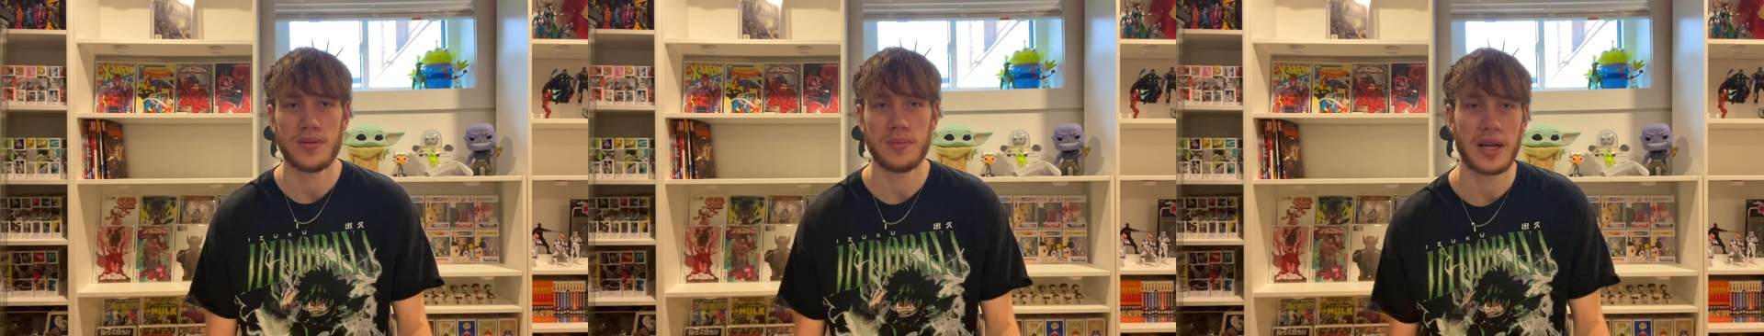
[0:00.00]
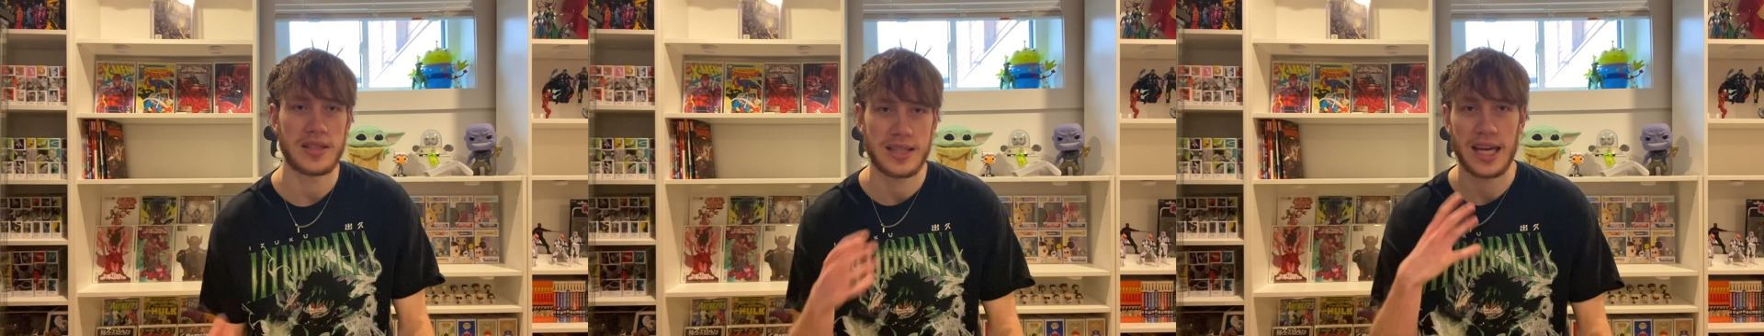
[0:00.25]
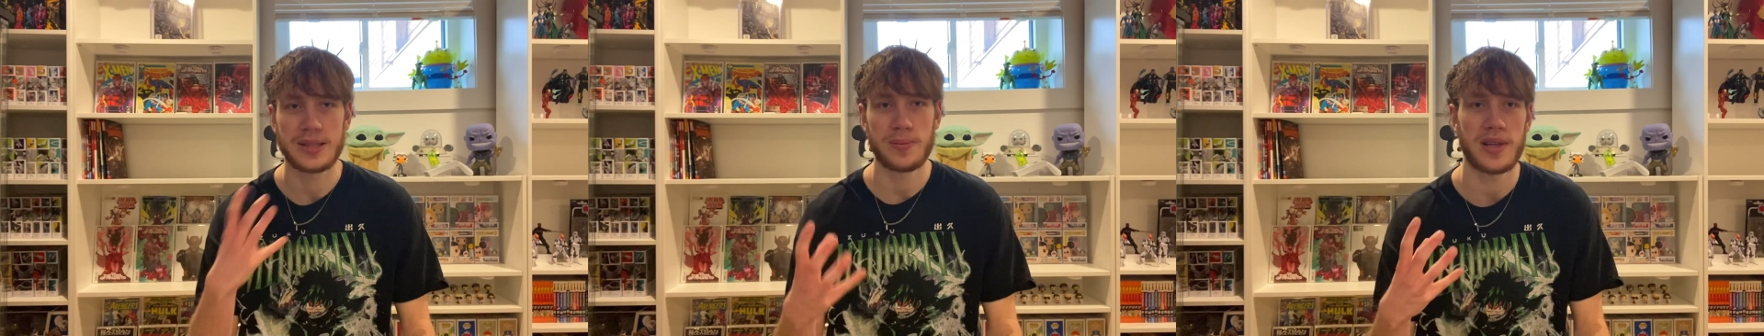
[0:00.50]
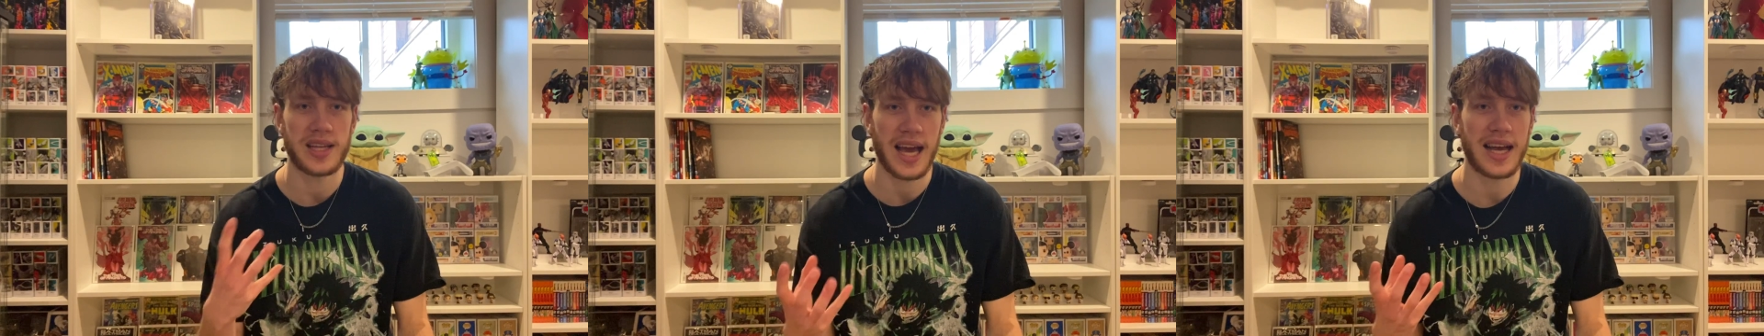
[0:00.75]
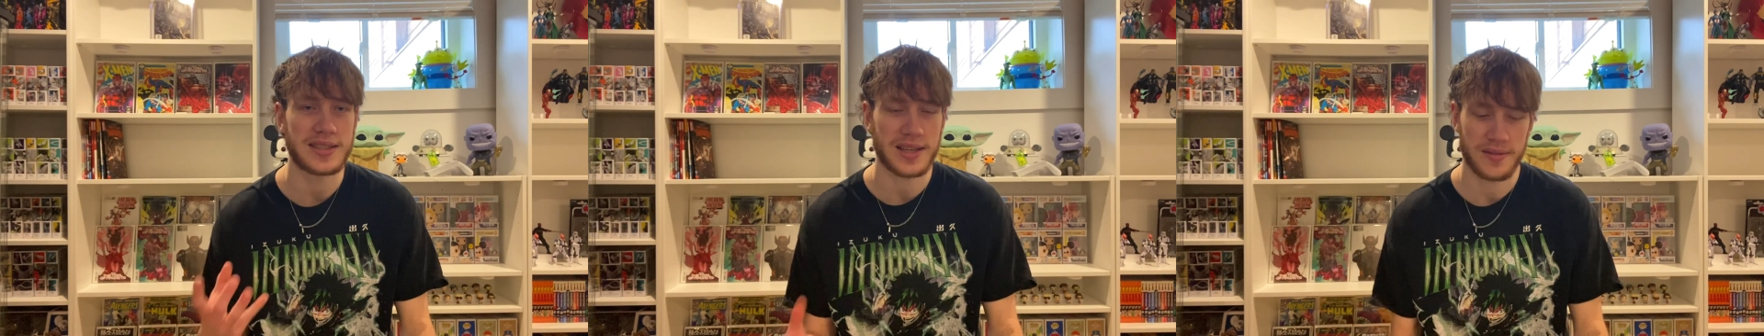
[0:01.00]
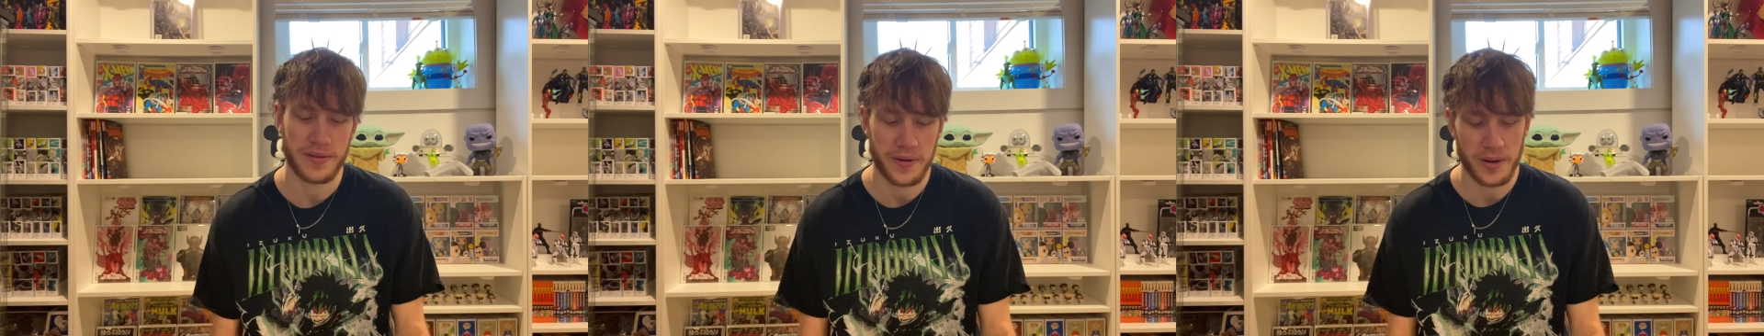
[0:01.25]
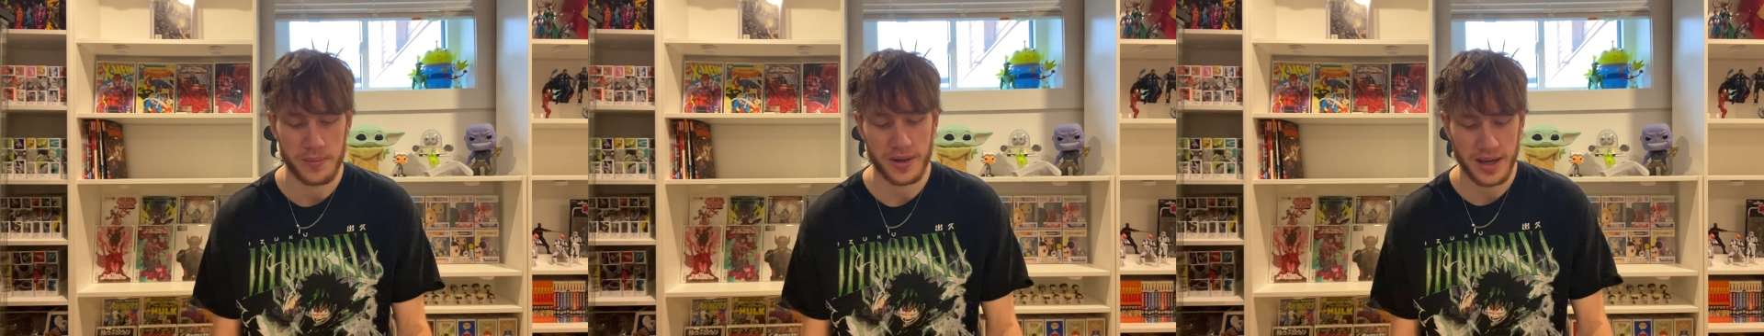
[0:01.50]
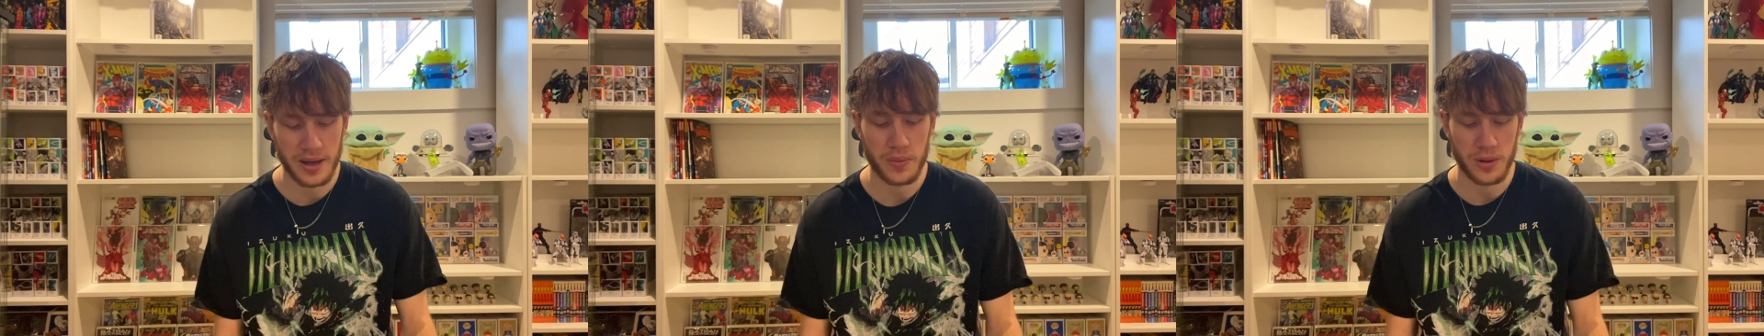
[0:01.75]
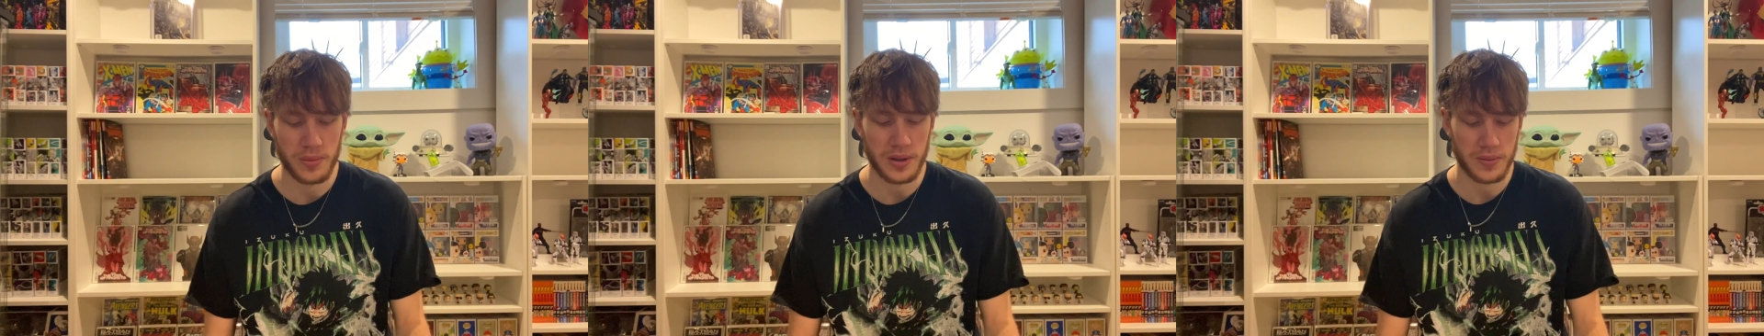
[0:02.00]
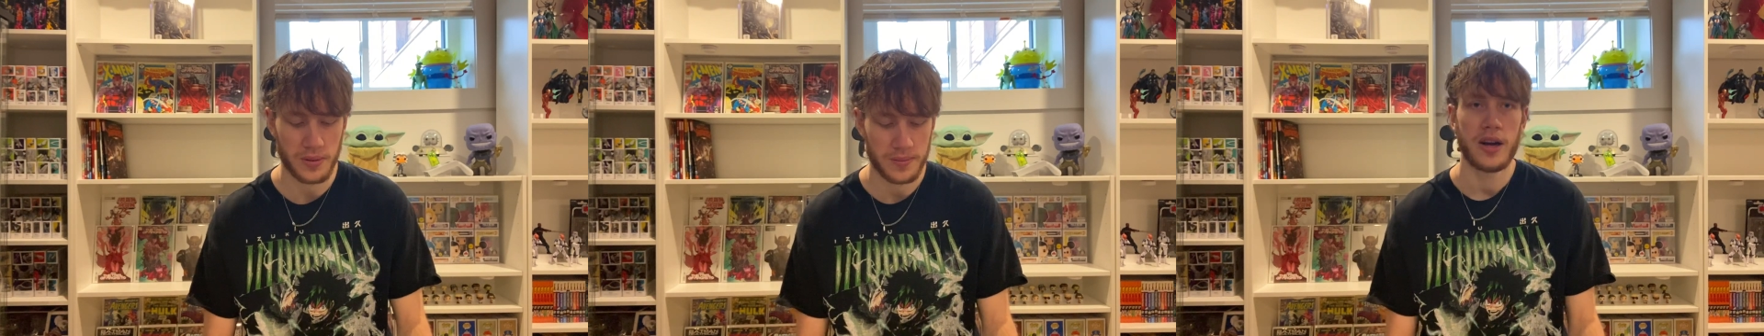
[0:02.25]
I'm not desperately asking for it, but it would be cool.